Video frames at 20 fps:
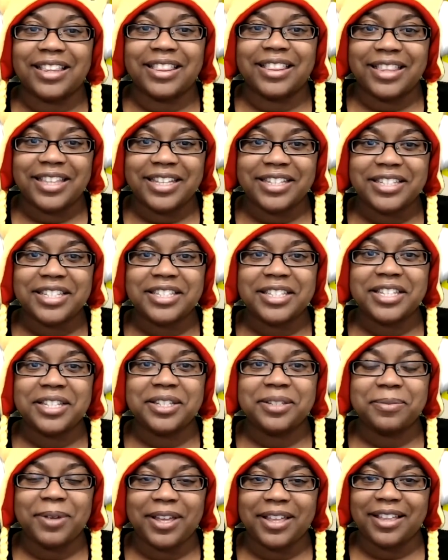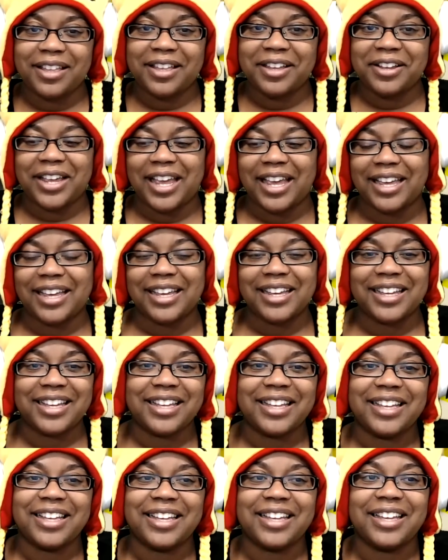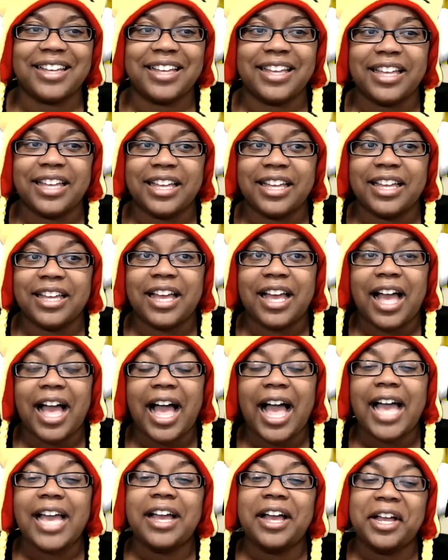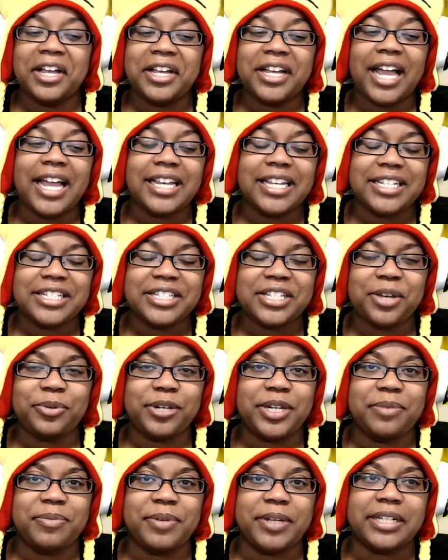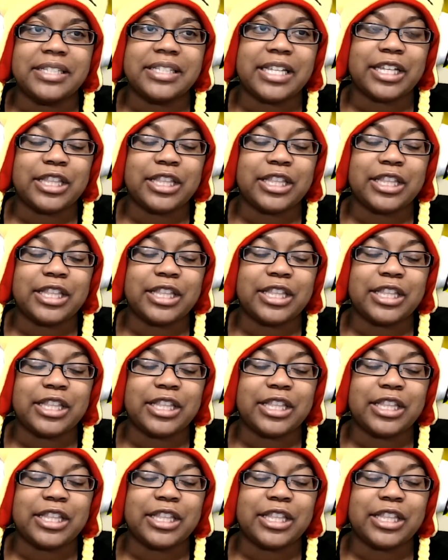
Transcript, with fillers: This is his. Okay. I, I I can tell what he means.